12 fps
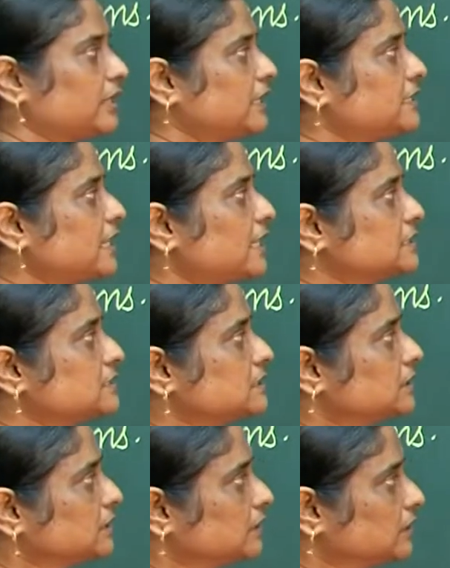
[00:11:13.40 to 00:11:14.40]
it has
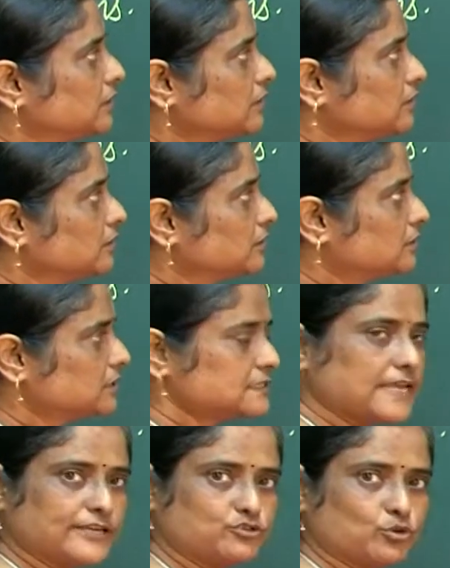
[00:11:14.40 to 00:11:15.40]
the
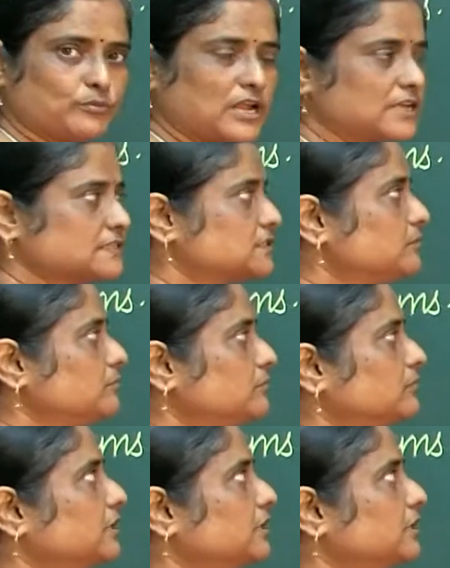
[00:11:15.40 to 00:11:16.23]
cytoplasm,